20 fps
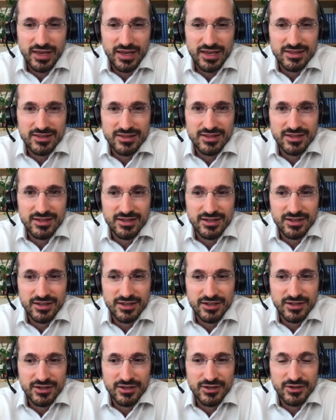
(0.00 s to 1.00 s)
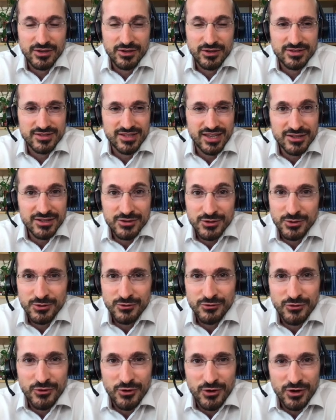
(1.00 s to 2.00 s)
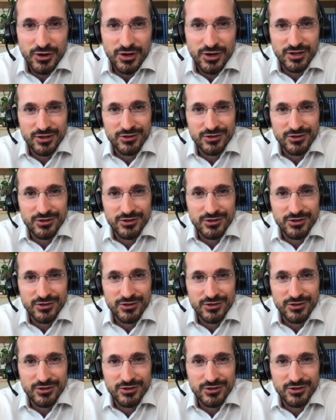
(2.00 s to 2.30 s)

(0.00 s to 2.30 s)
and stay tuned for